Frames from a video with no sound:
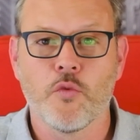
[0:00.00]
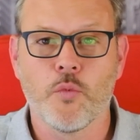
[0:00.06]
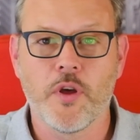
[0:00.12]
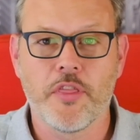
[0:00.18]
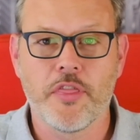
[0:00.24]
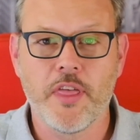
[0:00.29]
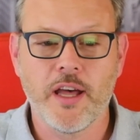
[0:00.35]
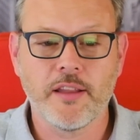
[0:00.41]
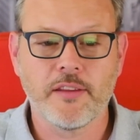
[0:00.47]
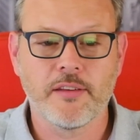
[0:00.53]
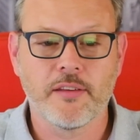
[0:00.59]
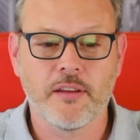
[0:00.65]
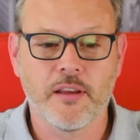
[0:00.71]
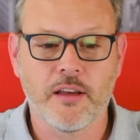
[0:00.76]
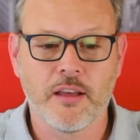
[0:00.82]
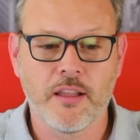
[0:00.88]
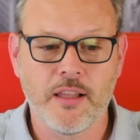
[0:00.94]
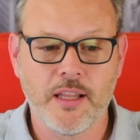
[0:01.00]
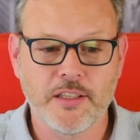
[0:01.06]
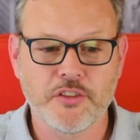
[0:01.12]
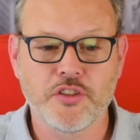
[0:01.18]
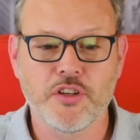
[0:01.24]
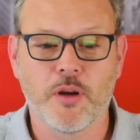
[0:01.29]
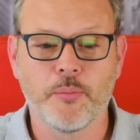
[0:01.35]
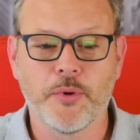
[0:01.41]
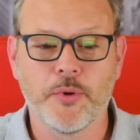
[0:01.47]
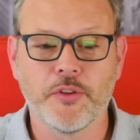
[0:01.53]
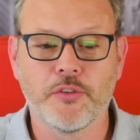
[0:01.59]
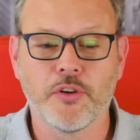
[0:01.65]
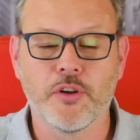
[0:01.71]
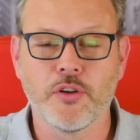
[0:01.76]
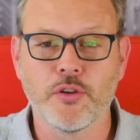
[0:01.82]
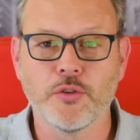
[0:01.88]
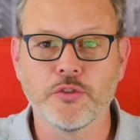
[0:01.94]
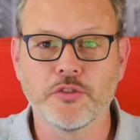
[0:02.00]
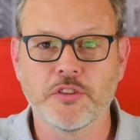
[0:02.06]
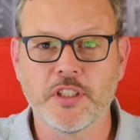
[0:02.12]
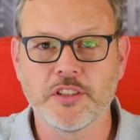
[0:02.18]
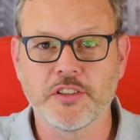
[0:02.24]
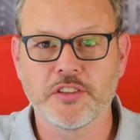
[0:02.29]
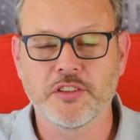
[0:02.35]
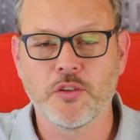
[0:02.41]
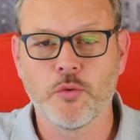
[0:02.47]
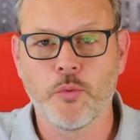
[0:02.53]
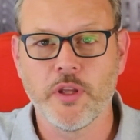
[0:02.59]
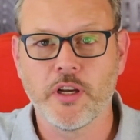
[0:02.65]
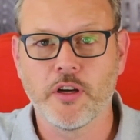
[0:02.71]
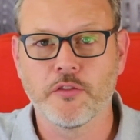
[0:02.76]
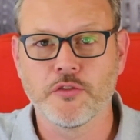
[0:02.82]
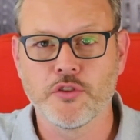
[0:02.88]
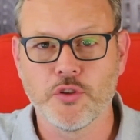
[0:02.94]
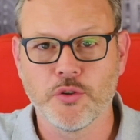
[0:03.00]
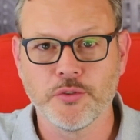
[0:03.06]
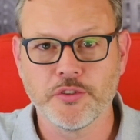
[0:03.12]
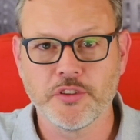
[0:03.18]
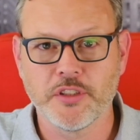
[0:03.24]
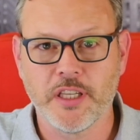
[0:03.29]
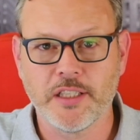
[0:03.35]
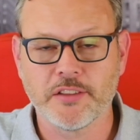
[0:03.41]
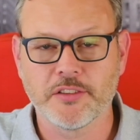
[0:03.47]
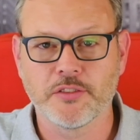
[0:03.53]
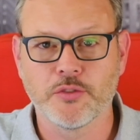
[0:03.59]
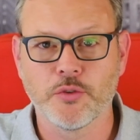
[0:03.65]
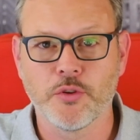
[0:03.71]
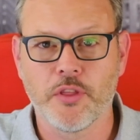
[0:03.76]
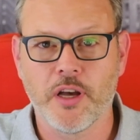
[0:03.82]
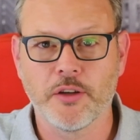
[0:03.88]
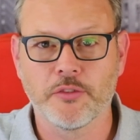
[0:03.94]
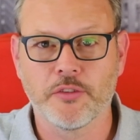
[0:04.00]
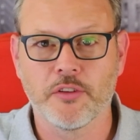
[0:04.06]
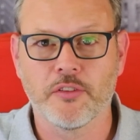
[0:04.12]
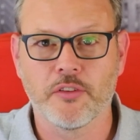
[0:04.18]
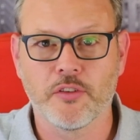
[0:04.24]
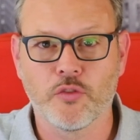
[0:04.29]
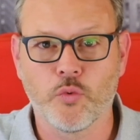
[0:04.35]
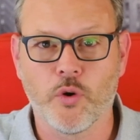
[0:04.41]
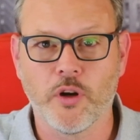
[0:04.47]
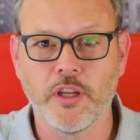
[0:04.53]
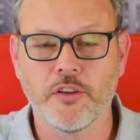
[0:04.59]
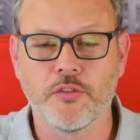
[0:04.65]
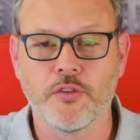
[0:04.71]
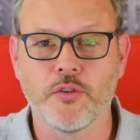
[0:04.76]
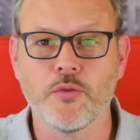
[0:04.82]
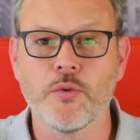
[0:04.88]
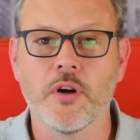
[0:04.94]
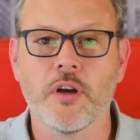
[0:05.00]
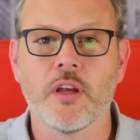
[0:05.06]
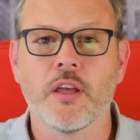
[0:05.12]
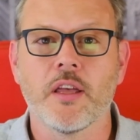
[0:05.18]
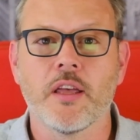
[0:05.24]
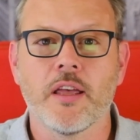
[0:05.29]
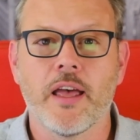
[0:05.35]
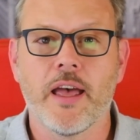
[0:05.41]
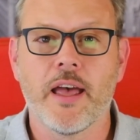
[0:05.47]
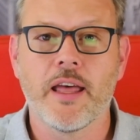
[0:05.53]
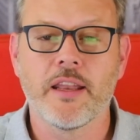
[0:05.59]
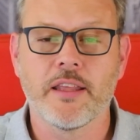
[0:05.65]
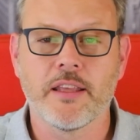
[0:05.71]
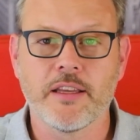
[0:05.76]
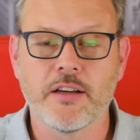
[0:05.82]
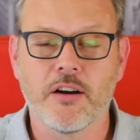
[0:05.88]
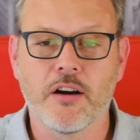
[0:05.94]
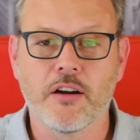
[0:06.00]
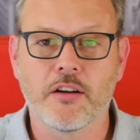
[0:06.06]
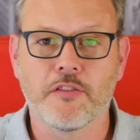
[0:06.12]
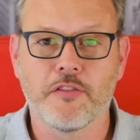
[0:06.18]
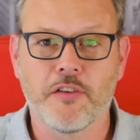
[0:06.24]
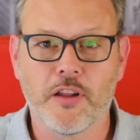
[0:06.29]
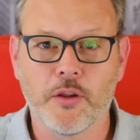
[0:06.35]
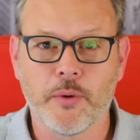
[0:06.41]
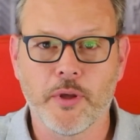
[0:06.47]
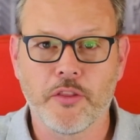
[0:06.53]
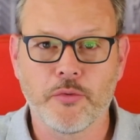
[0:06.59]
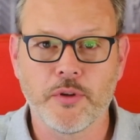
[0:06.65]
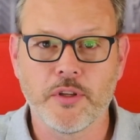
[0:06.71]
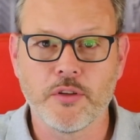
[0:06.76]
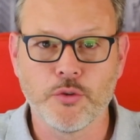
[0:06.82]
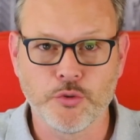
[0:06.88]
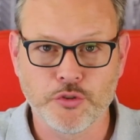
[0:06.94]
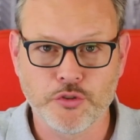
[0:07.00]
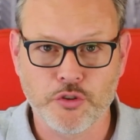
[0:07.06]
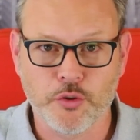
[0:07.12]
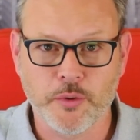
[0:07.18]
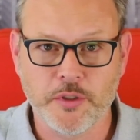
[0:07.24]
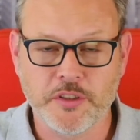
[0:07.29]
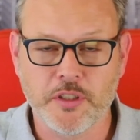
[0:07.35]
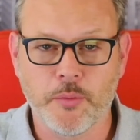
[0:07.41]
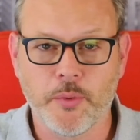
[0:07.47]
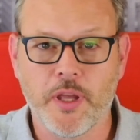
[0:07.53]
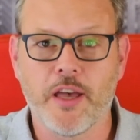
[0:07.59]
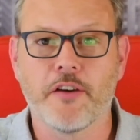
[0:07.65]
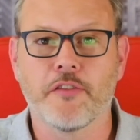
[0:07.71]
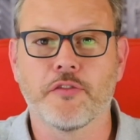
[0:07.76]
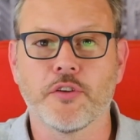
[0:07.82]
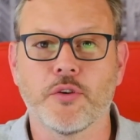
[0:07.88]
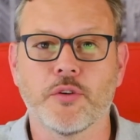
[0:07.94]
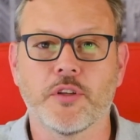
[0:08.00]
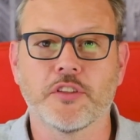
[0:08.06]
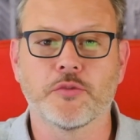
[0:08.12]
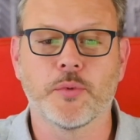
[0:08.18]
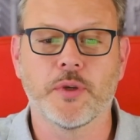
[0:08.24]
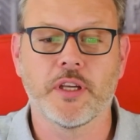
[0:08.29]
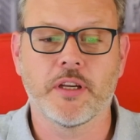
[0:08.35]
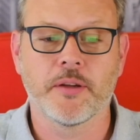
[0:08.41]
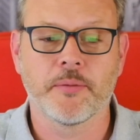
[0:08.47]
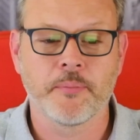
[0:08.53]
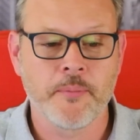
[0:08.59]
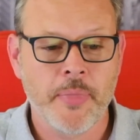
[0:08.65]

With that, let's jump into the news. This is the week of June 6, 2022. And here are the following three news stories that we have for you this week.